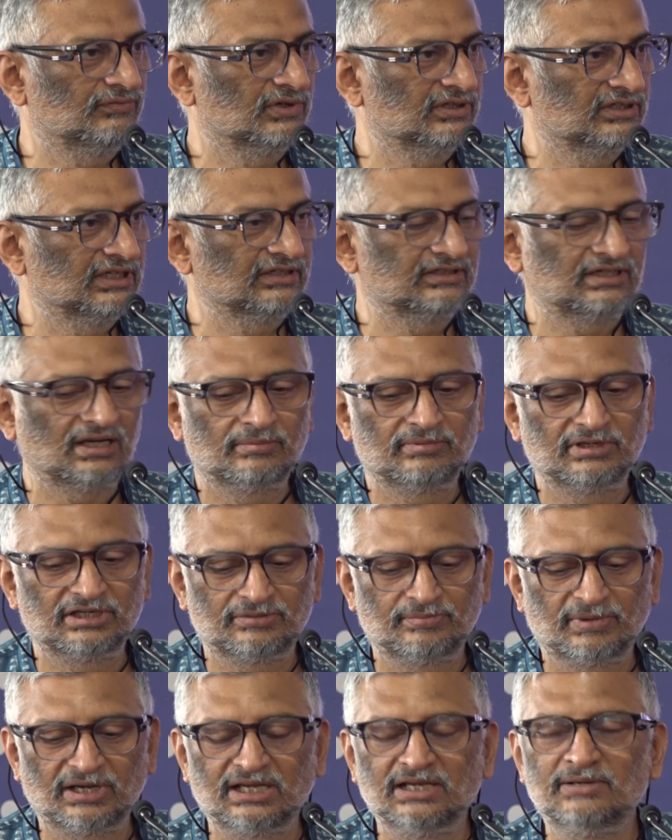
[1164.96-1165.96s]
was
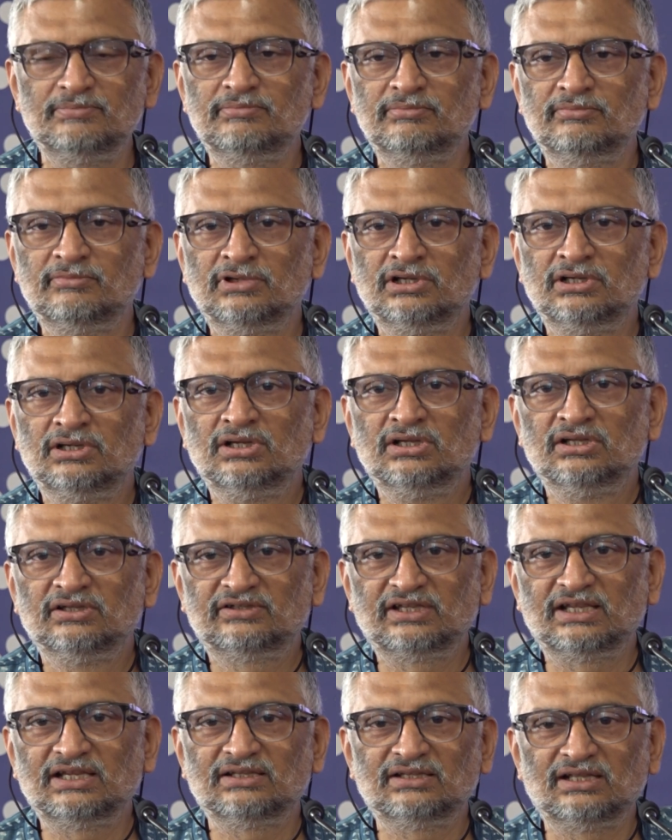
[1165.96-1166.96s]
established by him,
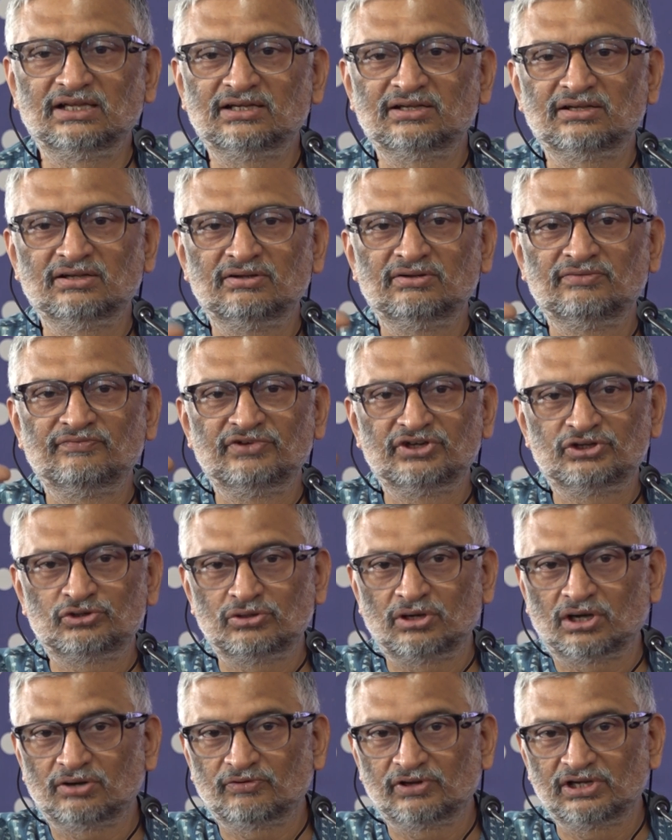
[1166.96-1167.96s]
saying that we should
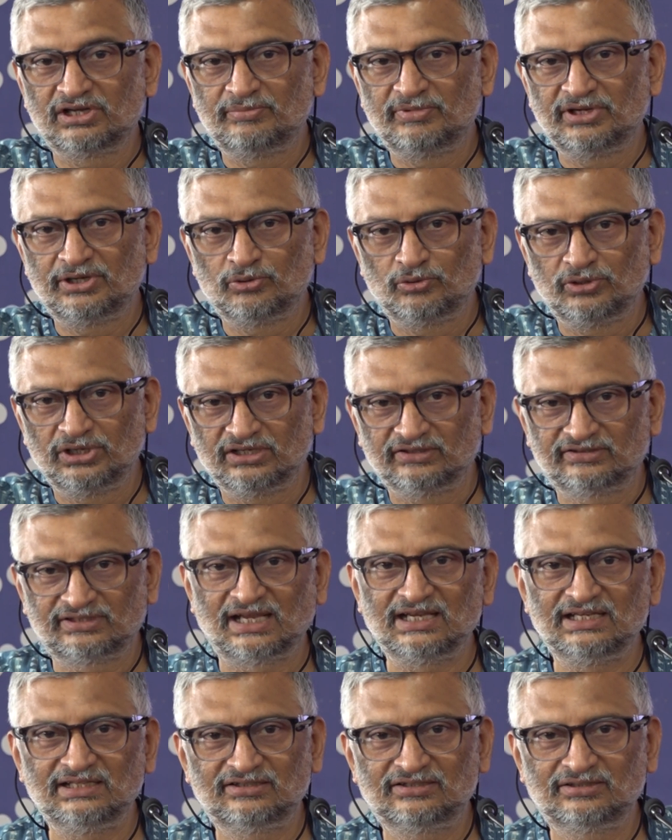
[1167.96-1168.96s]
not only be doing
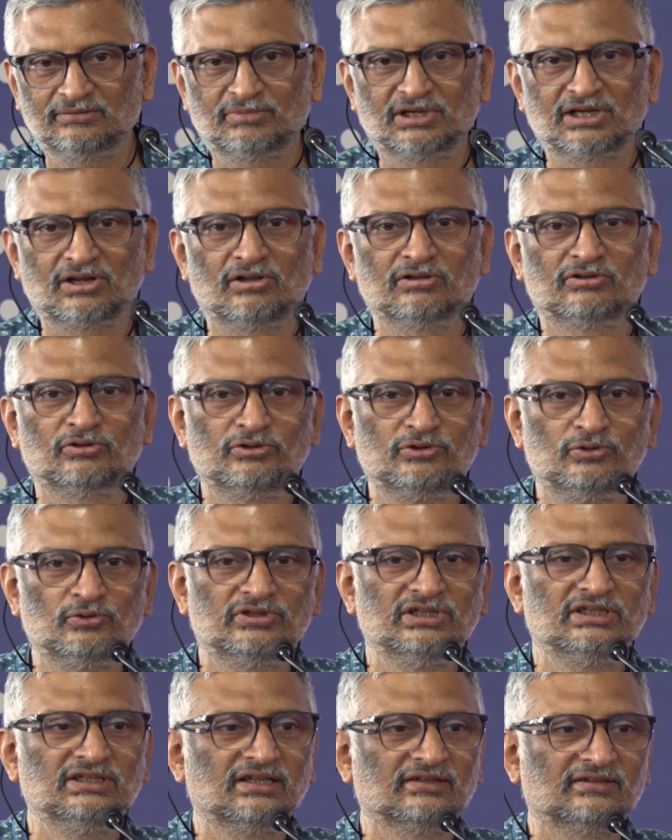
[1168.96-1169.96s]
science, but also
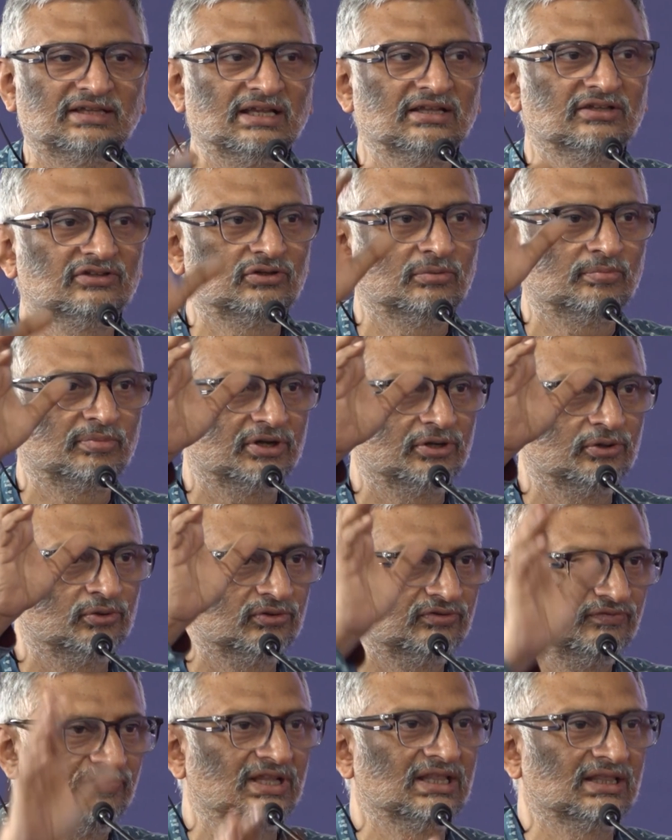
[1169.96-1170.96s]
using the science to
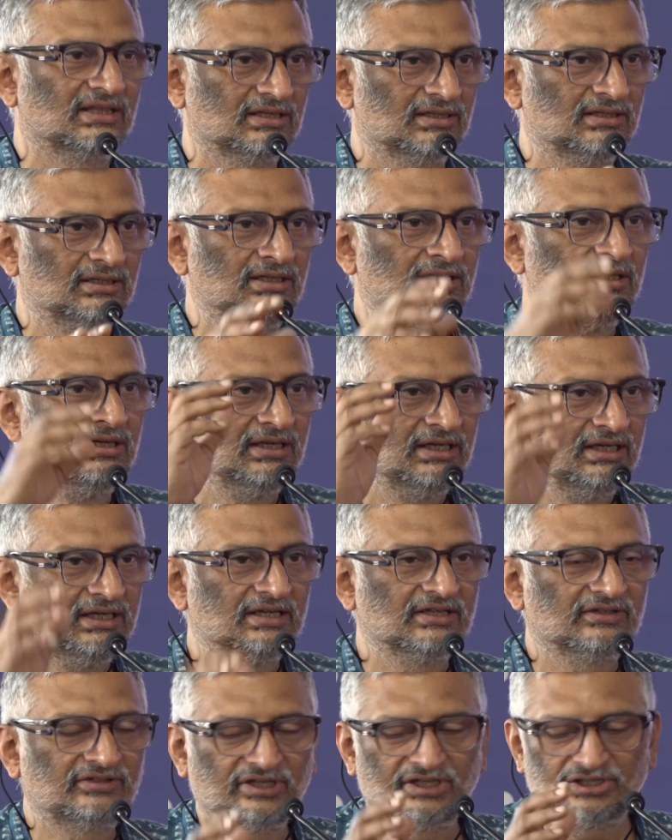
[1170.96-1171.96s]
produce wealth.
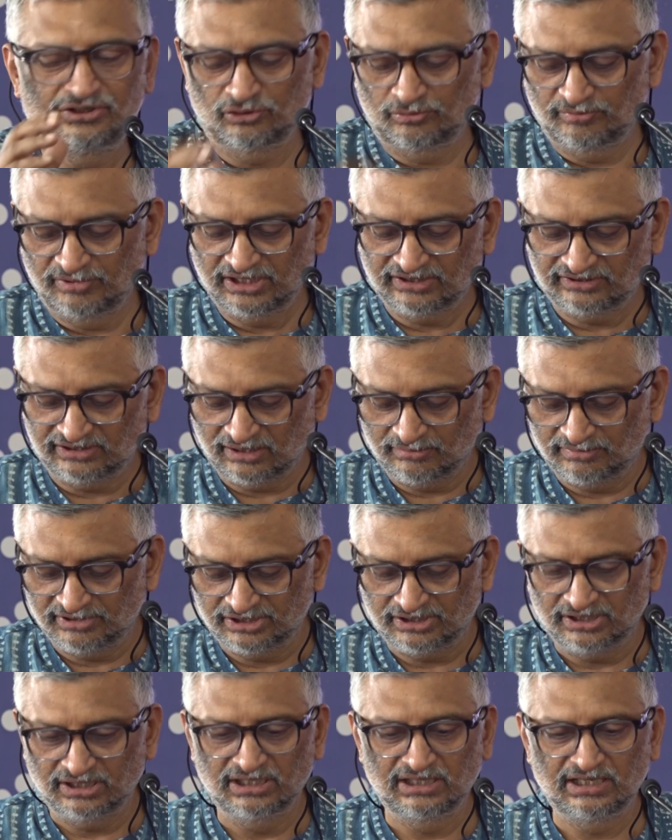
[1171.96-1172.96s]
Industry should be
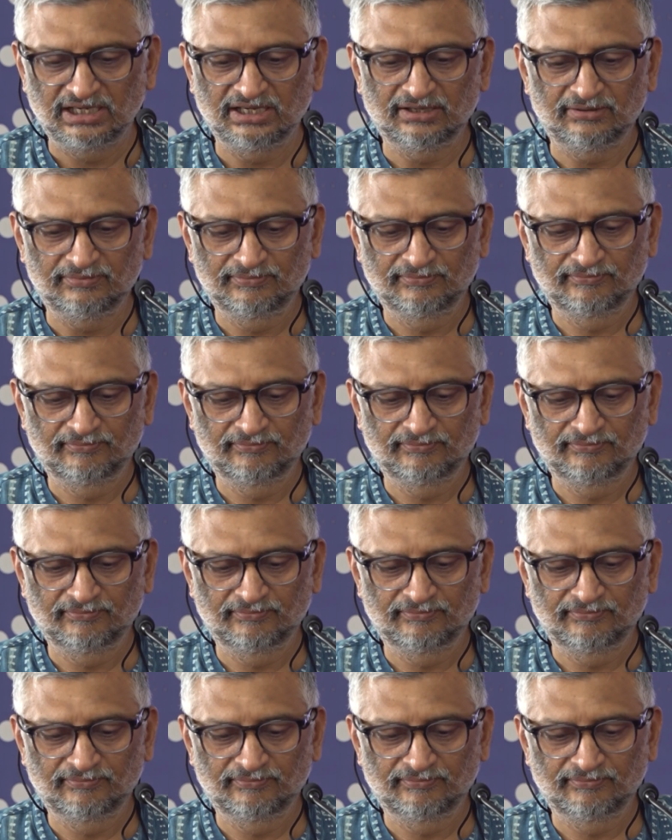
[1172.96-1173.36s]
established in India.